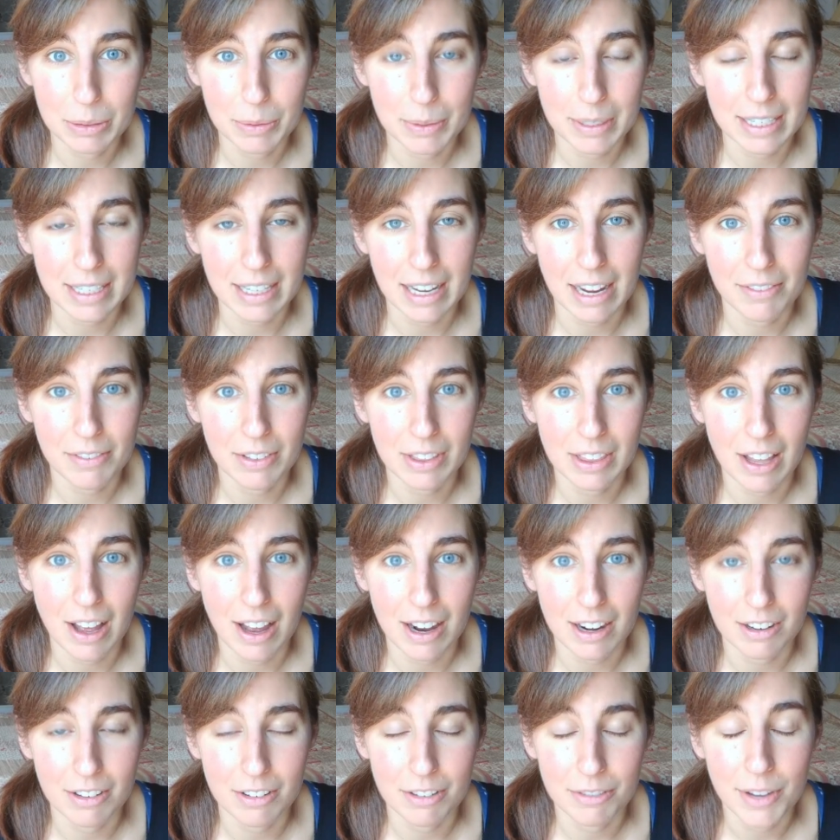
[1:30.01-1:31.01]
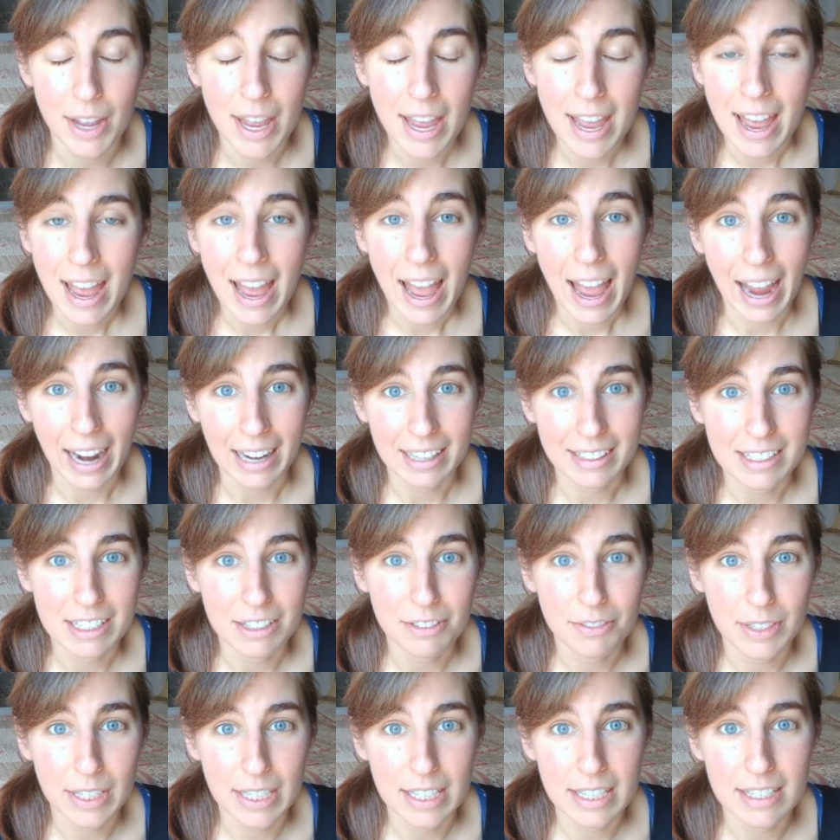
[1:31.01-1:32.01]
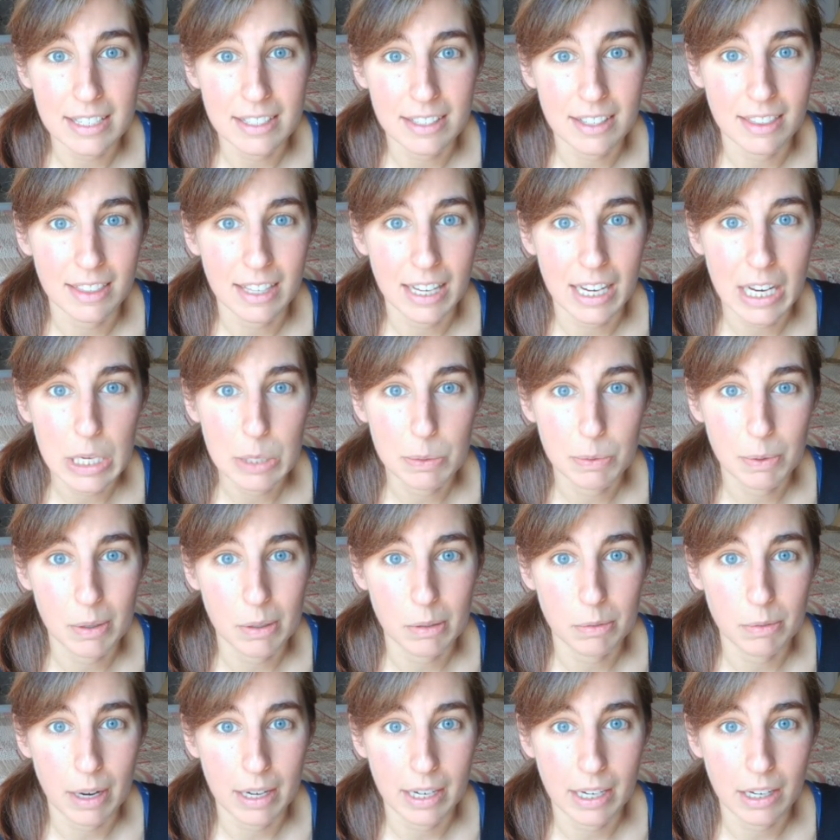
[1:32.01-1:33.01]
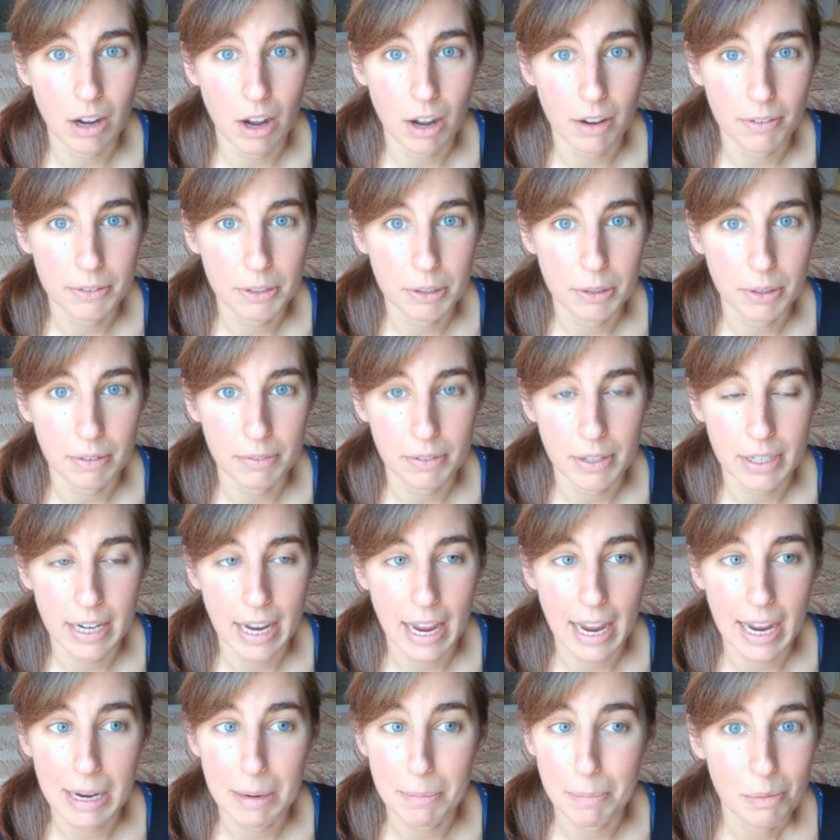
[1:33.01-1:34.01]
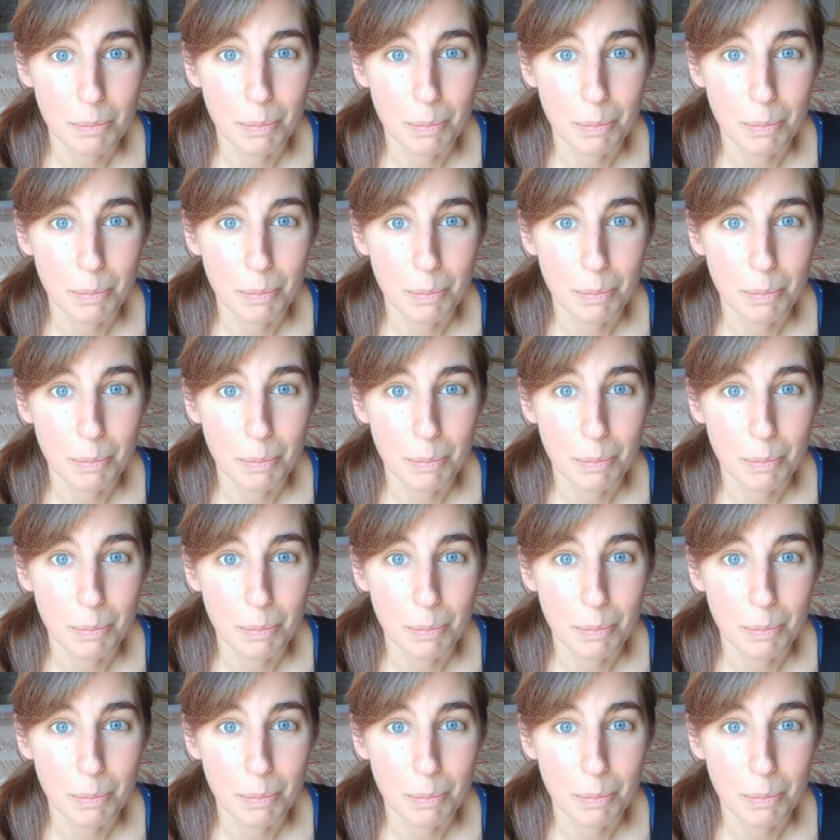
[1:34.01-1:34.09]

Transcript: We didn't have a lot of activities and things we were running off to every day,